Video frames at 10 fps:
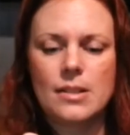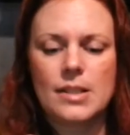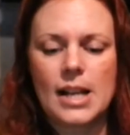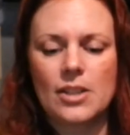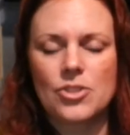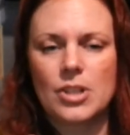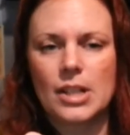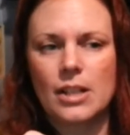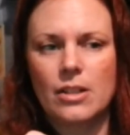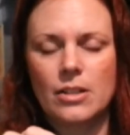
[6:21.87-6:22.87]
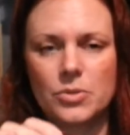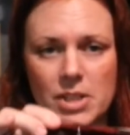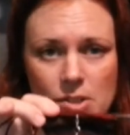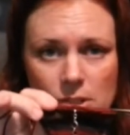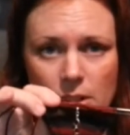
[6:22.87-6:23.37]
is actually a
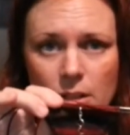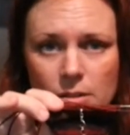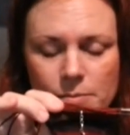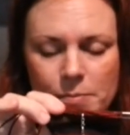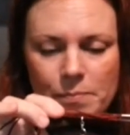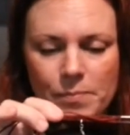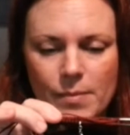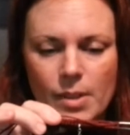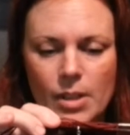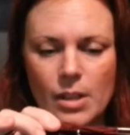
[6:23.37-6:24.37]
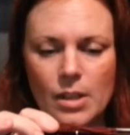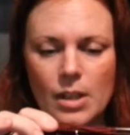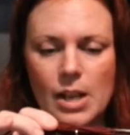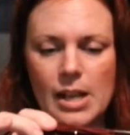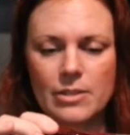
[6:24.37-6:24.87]
crystal.
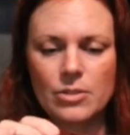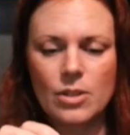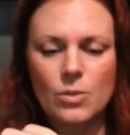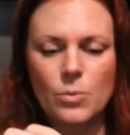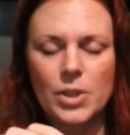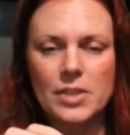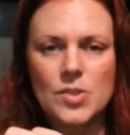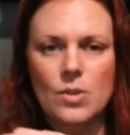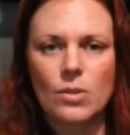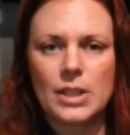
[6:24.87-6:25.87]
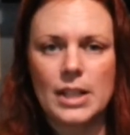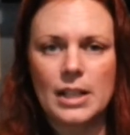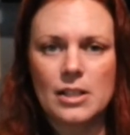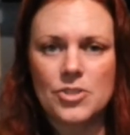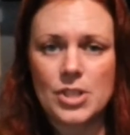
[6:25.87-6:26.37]
I don't know what it's called in
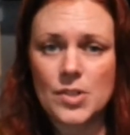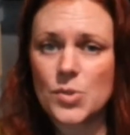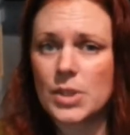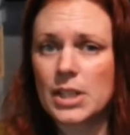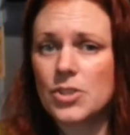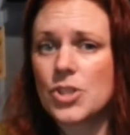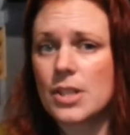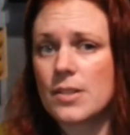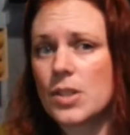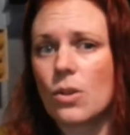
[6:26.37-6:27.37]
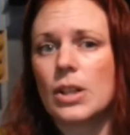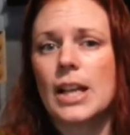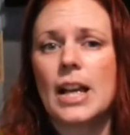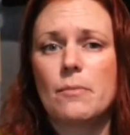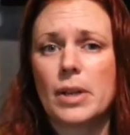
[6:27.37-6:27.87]
English. In Swedish it's called
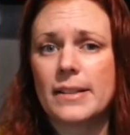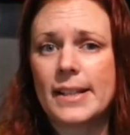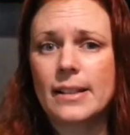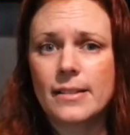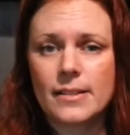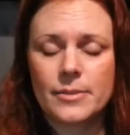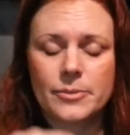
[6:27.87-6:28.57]
hematit.